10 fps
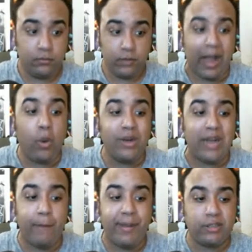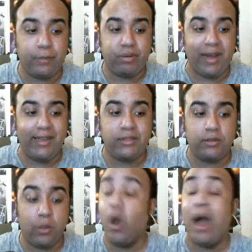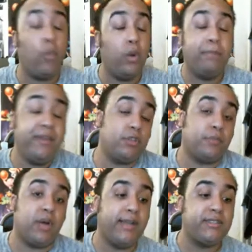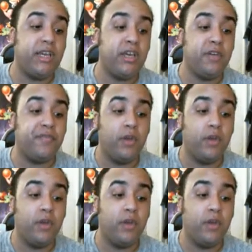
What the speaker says: I would not be surprised, or I would be surprised if